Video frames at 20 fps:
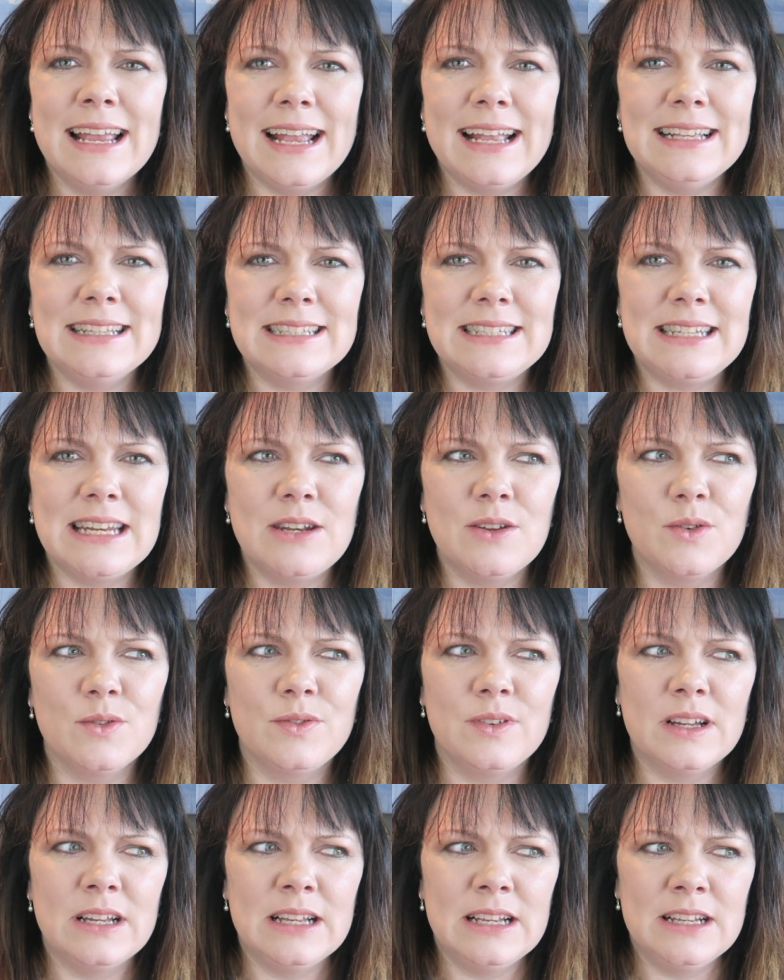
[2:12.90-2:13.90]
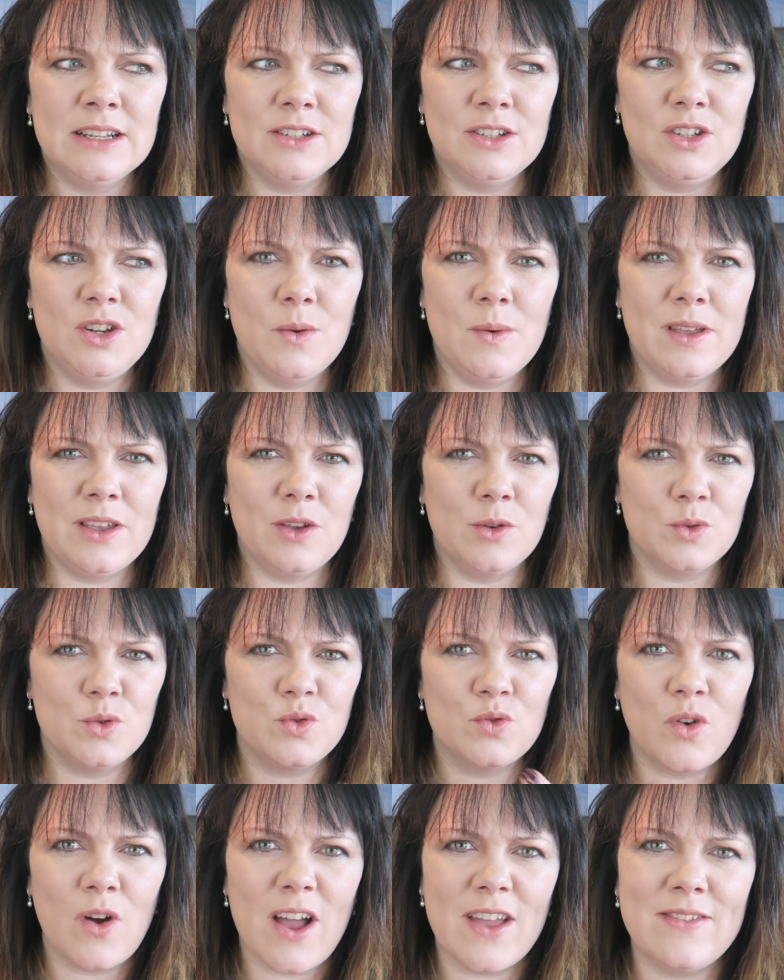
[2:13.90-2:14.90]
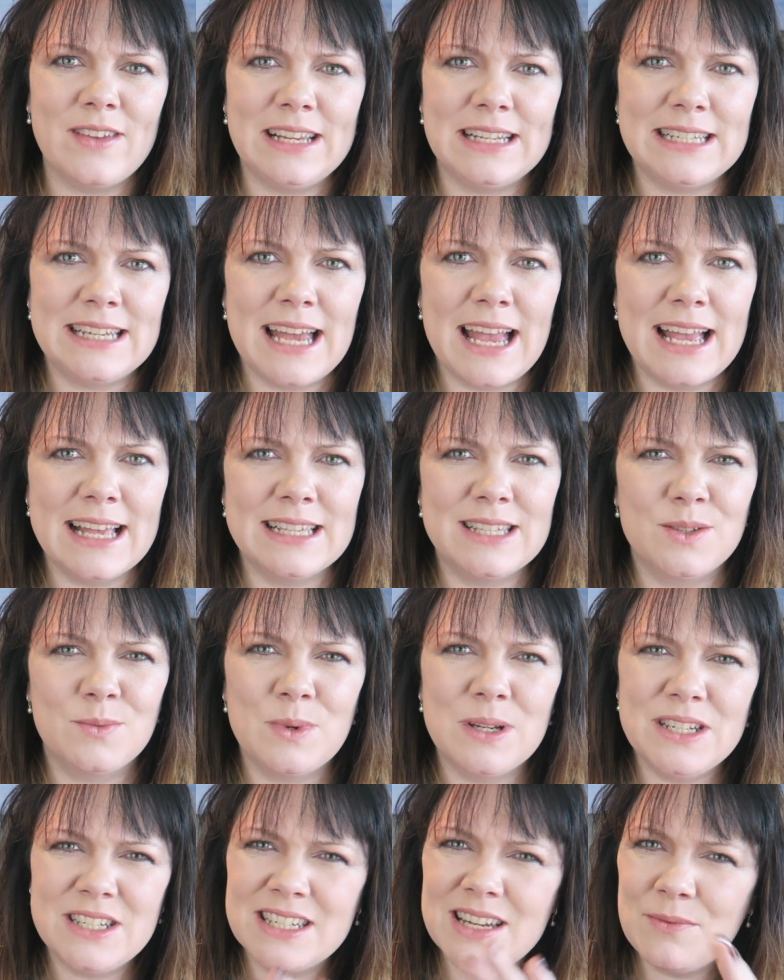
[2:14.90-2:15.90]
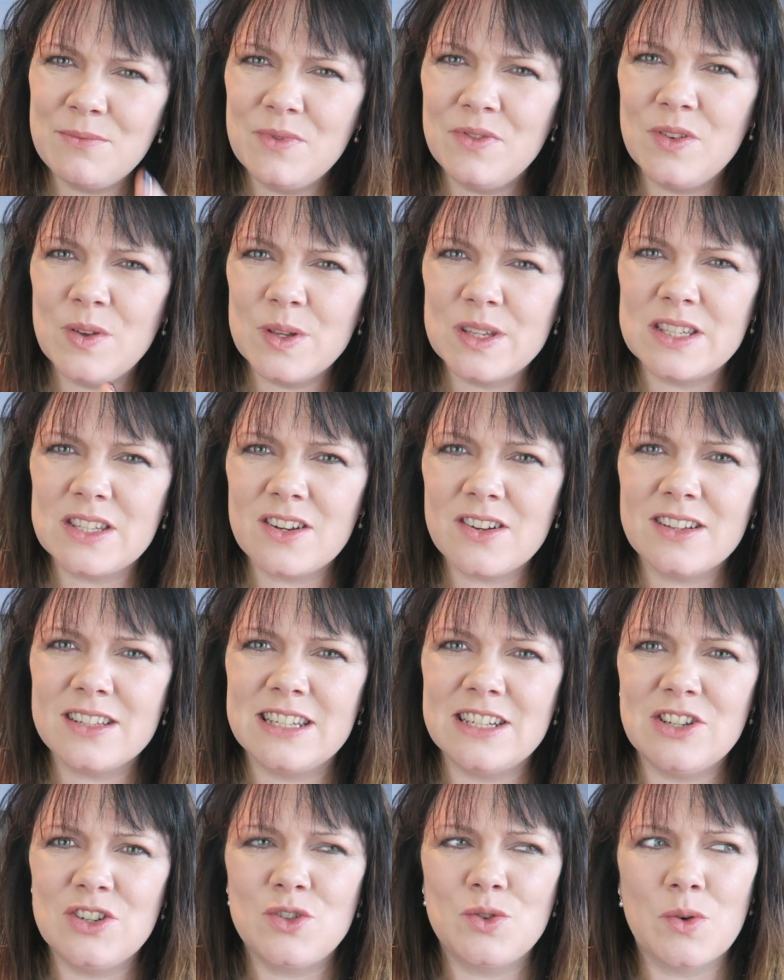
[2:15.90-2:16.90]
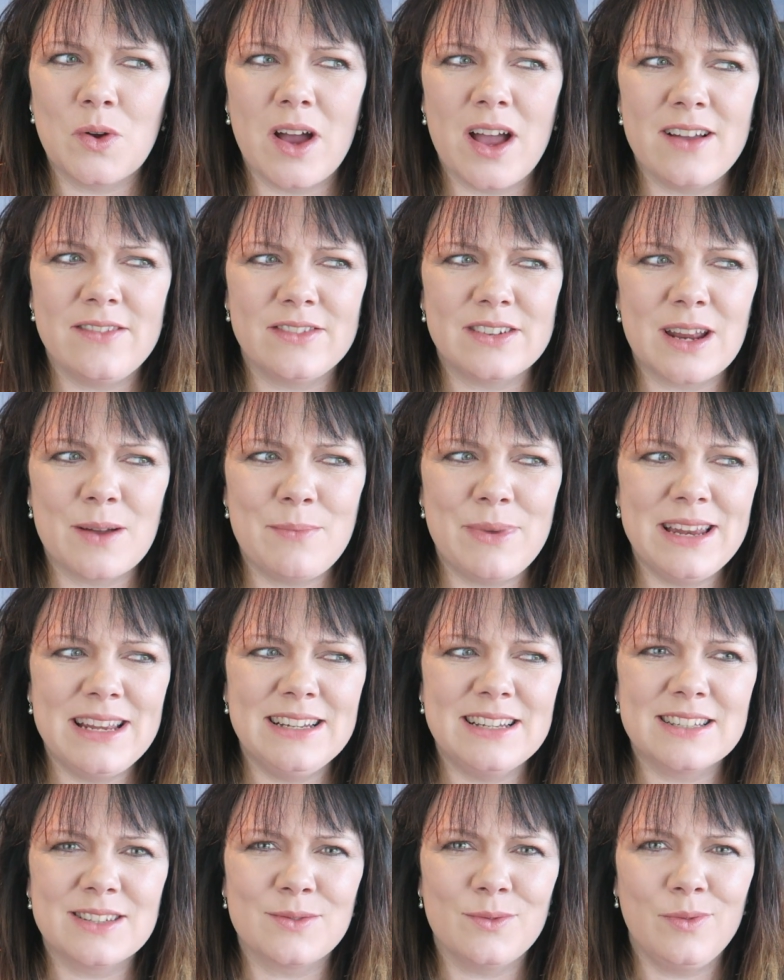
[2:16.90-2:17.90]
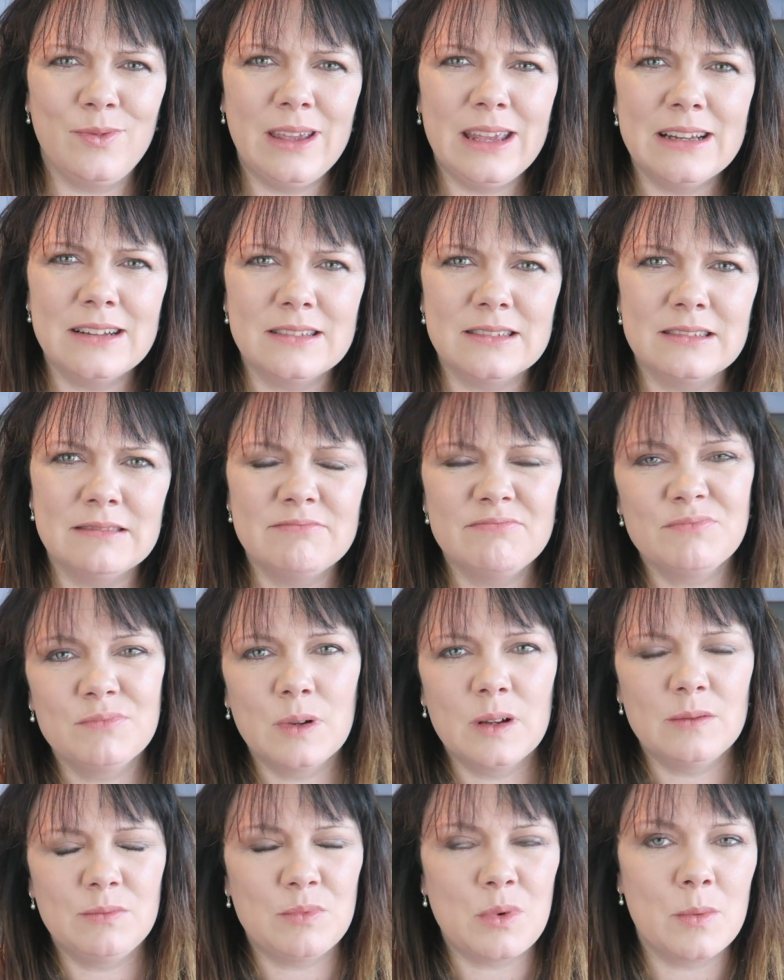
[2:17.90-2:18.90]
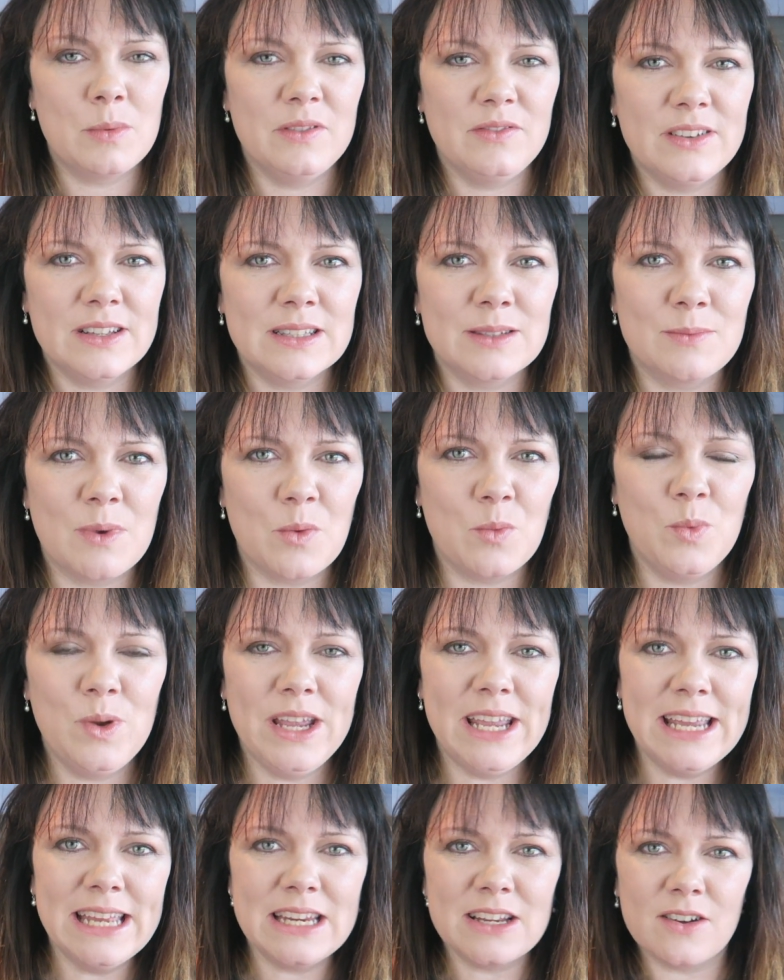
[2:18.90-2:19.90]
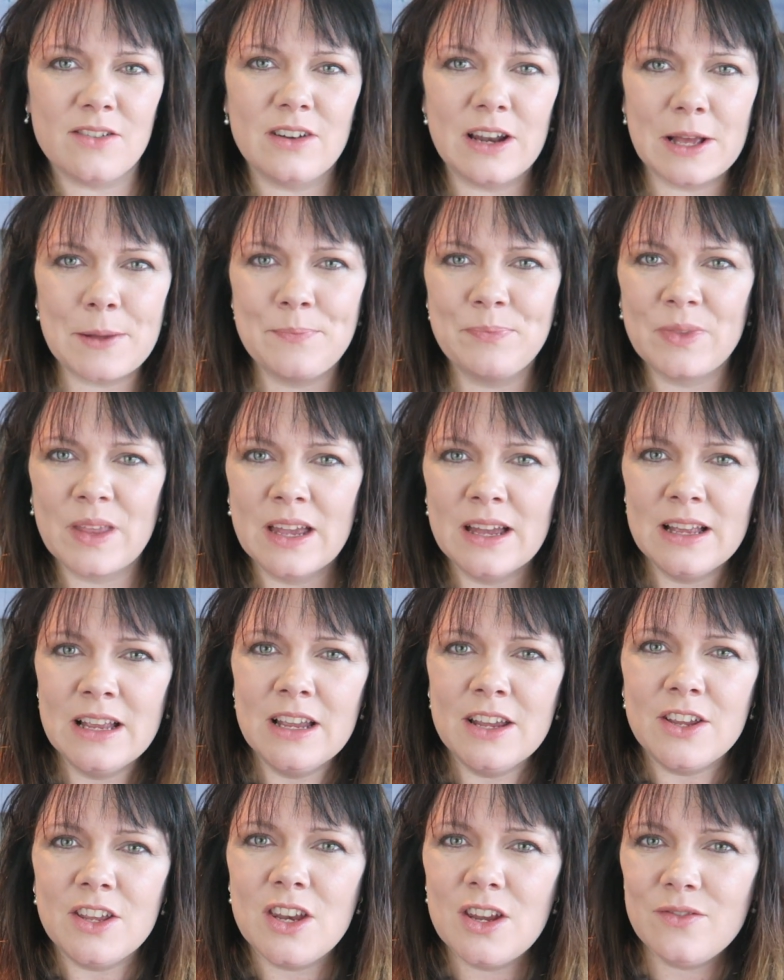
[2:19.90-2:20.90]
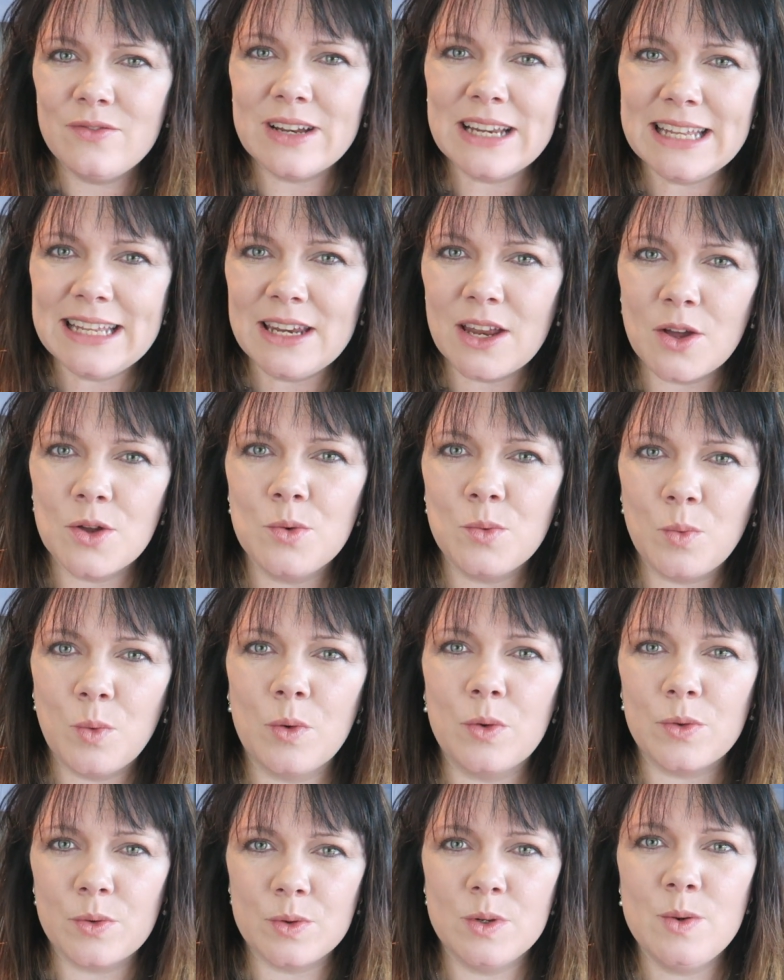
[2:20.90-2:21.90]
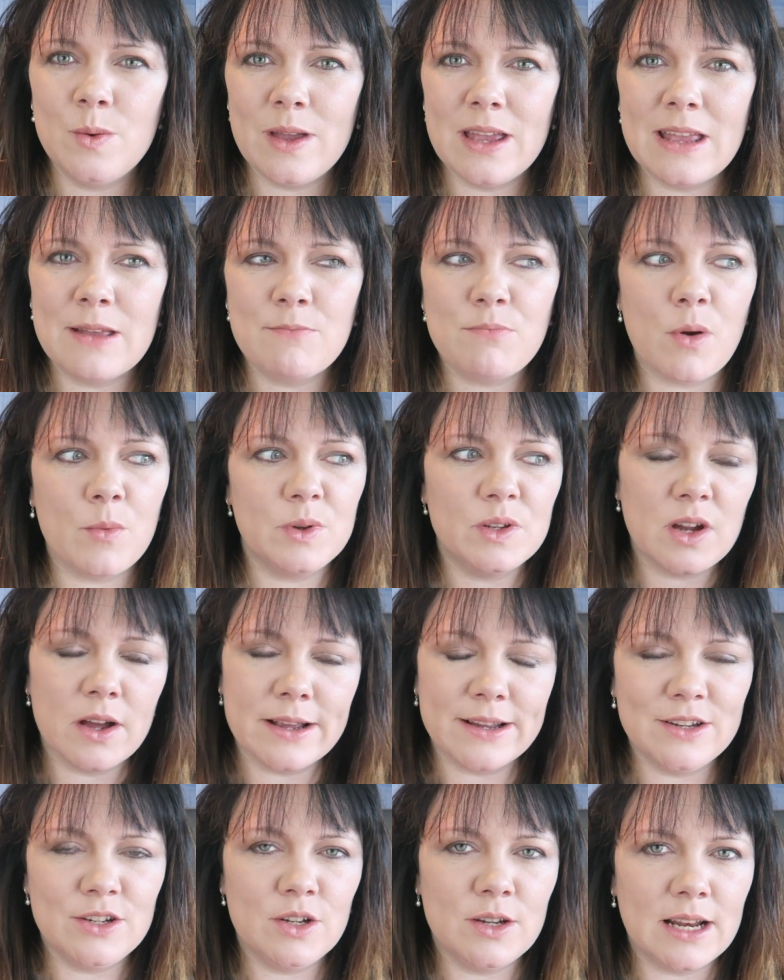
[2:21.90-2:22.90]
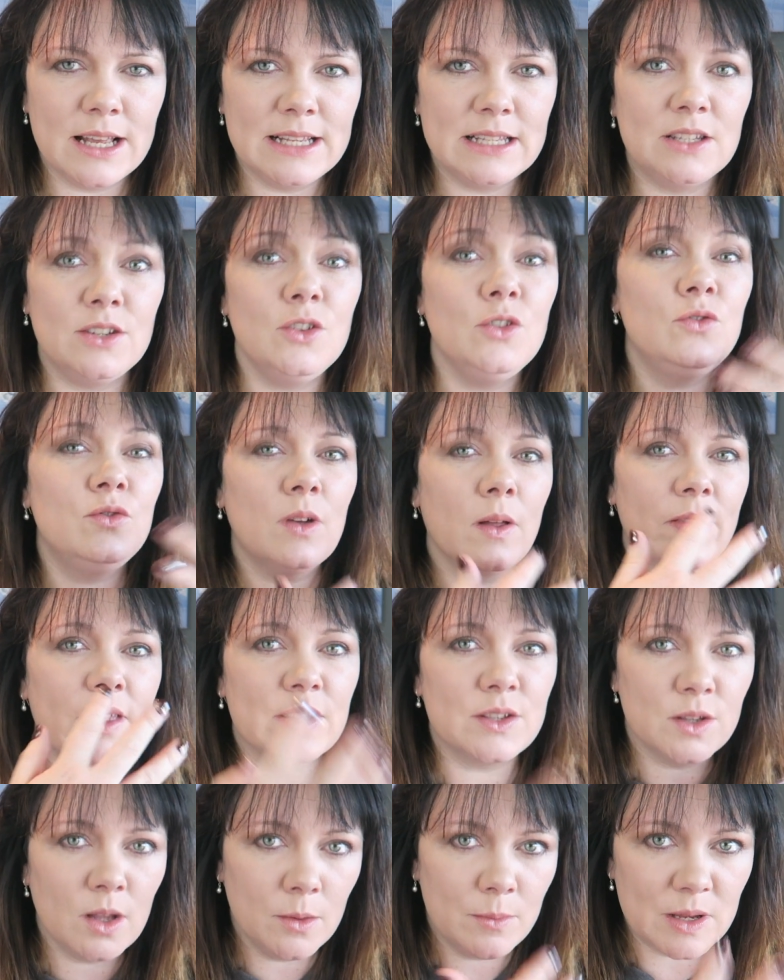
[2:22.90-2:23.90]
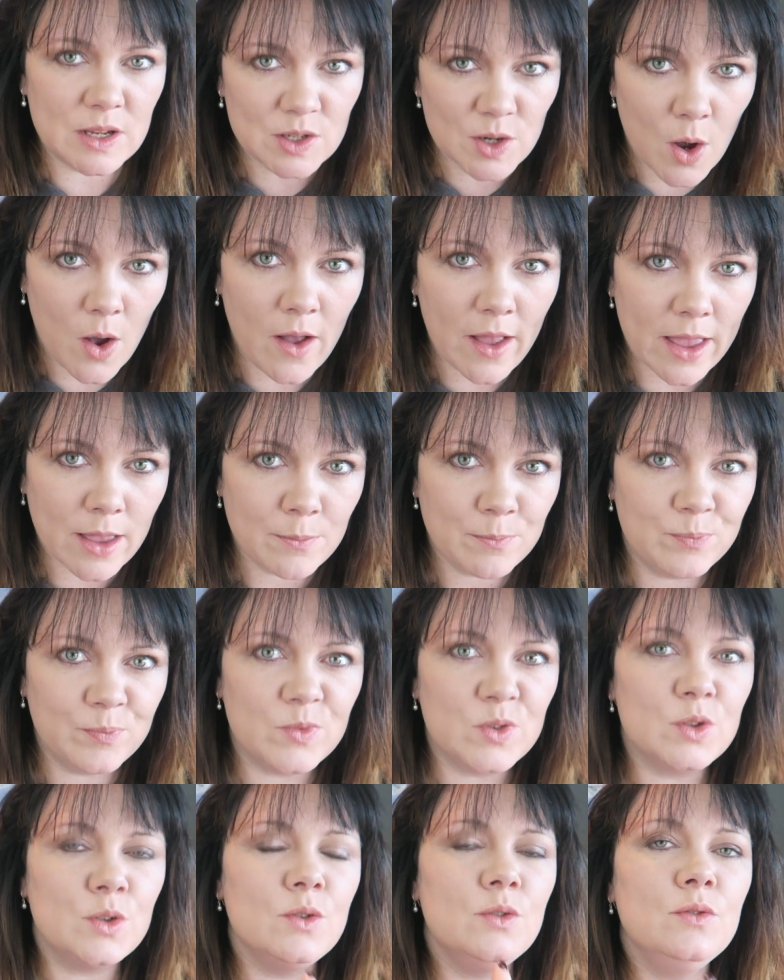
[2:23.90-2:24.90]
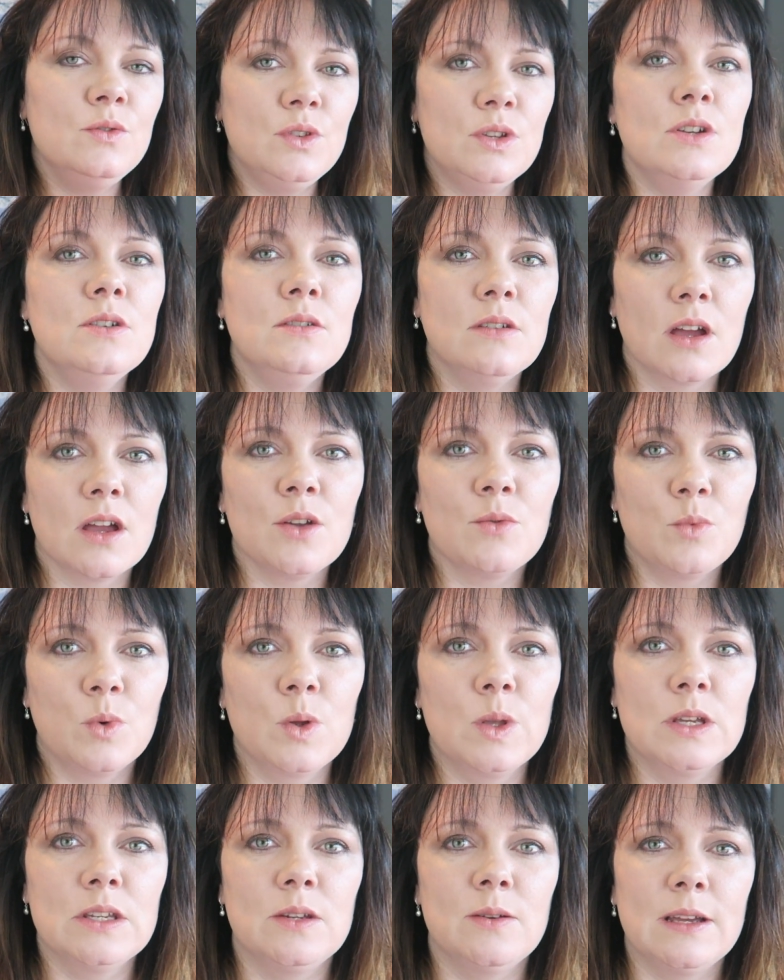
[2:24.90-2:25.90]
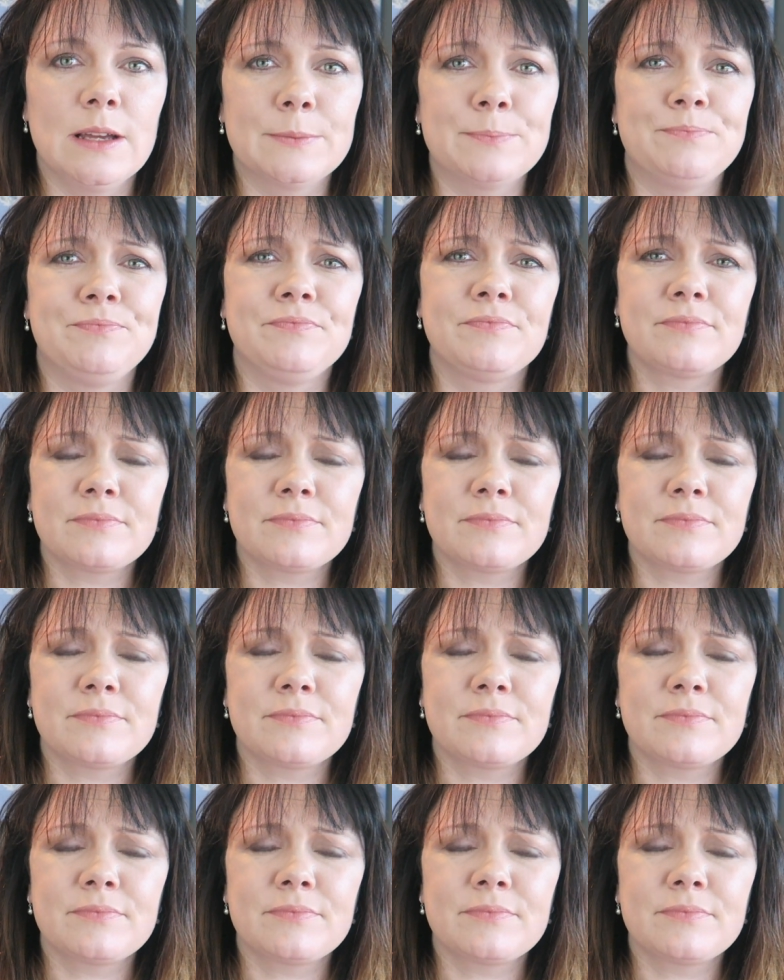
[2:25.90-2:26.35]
instead of doing your driving test, which some of you are starting to drive and I bet it doesn't feel, well, probably feels a bit weird, kind of like you didn't really know what you're doing, but with tying your shoelace, you've done that so many times, you do know what you're doing.